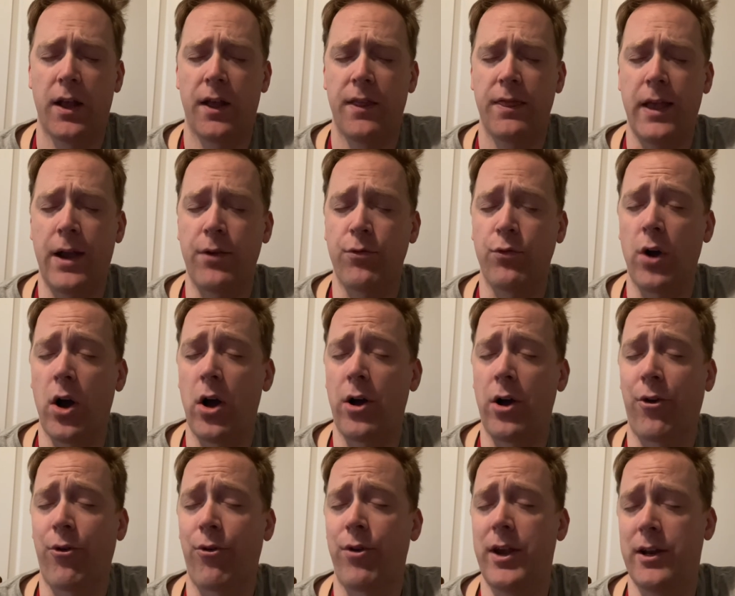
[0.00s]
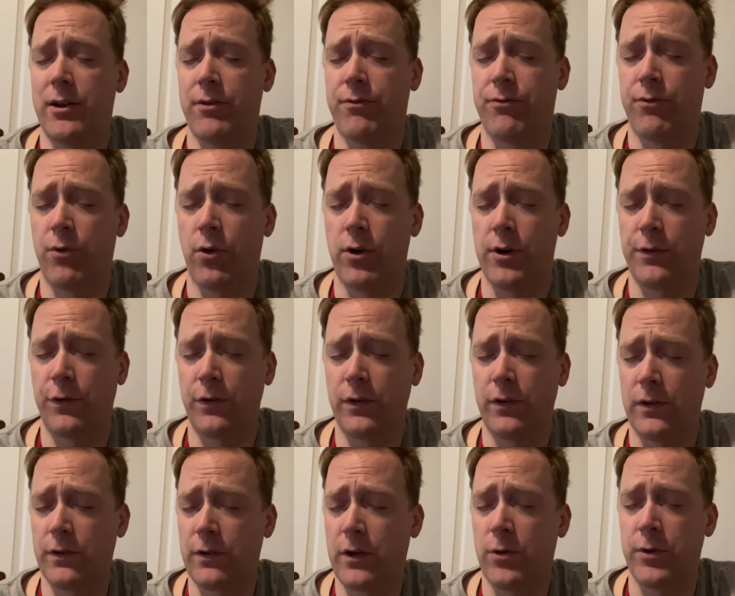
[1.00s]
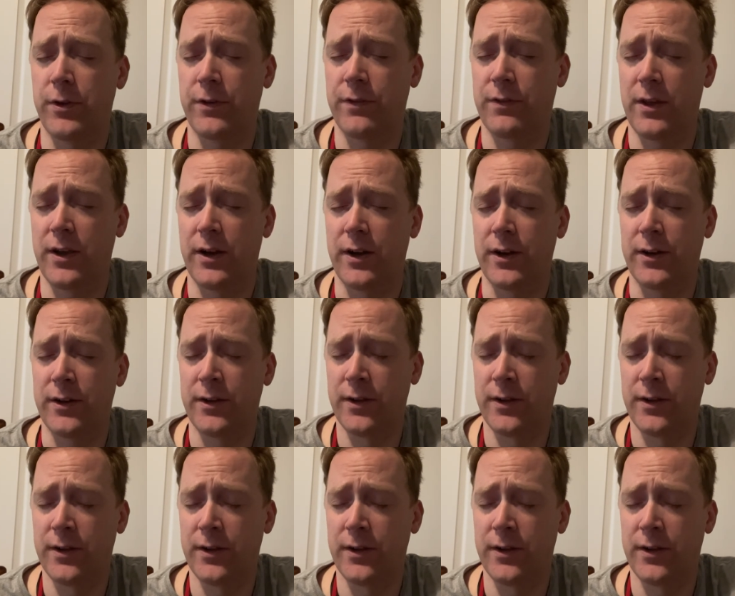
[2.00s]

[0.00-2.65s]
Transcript: That raw creative force is always there.